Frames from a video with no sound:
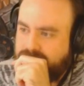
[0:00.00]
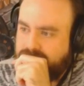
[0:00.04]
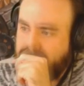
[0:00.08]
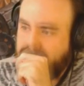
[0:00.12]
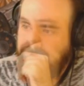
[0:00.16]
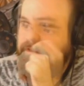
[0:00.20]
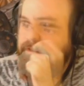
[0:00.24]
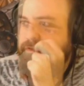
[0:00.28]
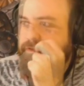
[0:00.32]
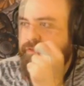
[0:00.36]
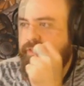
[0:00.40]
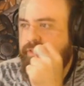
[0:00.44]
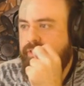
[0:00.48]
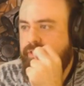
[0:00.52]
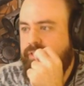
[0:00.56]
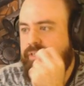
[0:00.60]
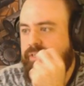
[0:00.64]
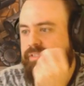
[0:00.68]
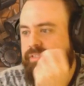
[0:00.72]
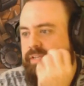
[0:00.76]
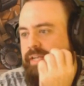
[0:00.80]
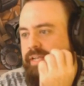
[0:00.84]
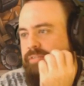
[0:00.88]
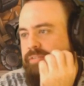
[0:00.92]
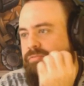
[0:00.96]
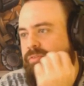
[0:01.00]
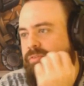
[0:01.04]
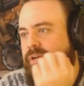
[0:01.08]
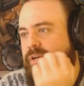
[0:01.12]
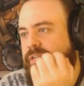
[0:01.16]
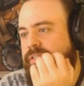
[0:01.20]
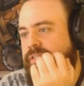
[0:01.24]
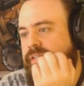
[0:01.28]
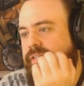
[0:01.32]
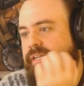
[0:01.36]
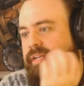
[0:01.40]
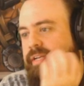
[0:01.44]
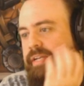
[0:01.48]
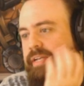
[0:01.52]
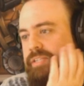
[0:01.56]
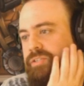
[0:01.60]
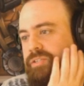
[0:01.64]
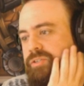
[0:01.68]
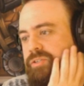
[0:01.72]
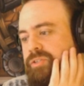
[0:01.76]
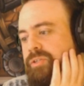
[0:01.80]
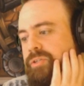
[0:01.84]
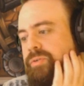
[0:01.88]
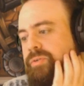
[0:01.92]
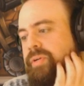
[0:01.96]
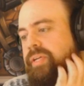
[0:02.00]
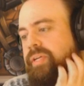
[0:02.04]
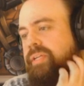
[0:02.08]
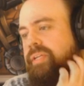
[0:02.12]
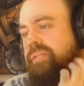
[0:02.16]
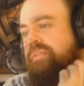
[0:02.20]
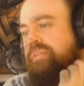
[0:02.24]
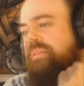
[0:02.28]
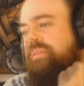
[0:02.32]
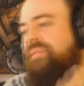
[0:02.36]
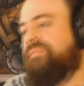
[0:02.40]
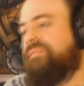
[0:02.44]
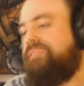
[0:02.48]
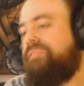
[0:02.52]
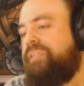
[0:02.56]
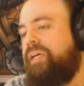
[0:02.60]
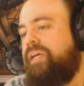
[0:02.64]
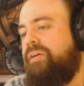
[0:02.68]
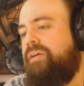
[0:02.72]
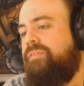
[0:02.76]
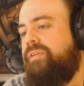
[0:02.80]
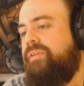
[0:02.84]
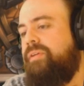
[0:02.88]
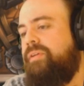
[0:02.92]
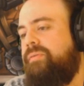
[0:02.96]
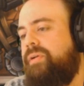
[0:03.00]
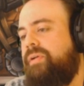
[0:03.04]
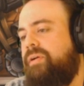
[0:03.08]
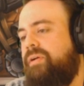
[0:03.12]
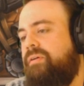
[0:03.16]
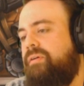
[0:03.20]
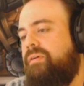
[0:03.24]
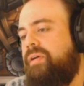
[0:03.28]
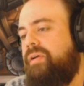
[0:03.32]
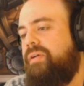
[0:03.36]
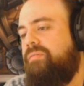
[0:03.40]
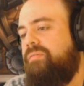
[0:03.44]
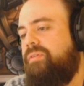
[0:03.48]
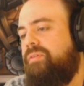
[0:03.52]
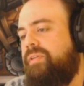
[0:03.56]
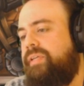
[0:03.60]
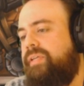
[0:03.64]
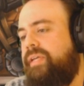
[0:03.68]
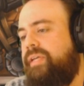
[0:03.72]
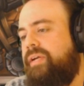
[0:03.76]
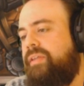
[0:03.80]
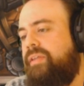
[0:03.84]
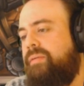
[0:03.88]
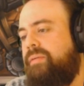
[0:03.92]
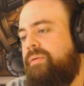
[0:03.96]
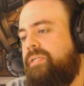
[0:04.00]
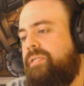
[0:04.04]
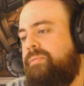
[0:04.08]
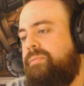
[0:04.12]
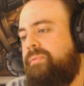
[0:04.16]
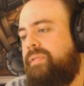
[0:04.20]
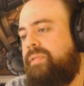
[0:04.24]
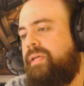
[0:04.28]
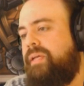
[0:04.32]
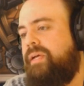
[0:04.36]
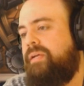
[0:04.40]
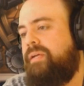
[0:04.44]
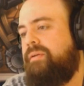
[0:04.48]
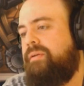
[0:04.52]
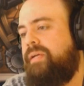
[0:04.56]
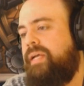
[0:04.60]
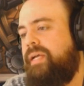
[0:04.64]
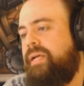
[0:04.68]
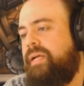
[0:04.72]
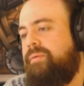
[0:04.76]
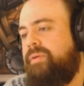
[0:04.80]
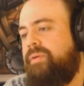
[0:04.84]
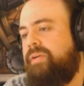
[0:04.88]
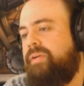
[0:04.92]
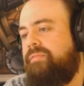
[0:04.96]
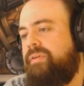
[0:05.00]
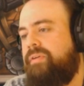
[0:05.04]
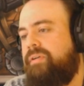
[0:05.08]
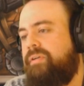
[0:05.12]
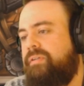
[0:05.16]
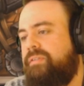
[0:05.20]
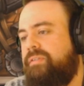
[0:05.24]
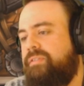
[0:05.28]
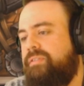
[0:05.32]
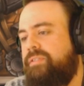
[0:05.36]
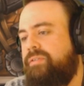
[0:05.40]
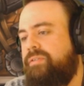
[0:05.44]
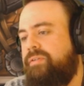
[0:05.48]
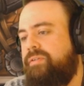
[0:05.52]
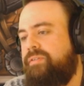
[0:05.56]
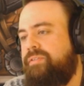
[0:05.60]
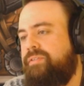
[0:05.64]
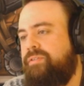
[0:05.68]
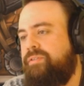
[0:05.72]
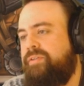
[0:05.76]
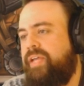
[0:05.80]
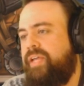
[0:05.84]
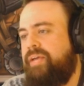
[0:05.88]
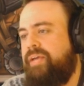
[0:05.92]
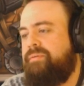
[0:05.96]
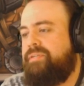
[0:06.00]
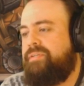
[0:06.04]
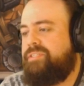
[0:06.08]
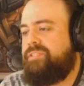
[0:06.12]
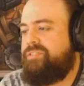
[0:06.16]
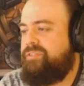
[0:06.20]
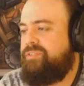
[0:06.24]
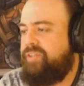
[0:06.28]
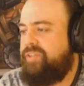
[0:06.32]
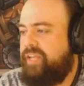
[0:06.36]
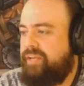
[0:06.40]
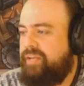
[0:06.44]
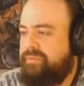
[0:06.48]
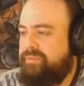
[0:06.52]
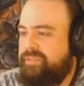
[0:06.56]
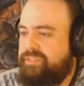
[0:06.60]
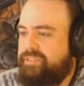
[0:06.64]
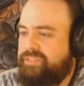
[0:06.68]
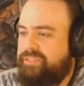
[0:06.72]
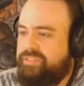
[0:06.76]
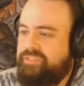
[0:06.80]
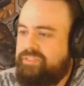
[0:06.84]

Use this because it has rush to get an extra 2 in. Leave this healthy. I don't really care that much about that. Ah, whatever. 2 damage is 2 damage.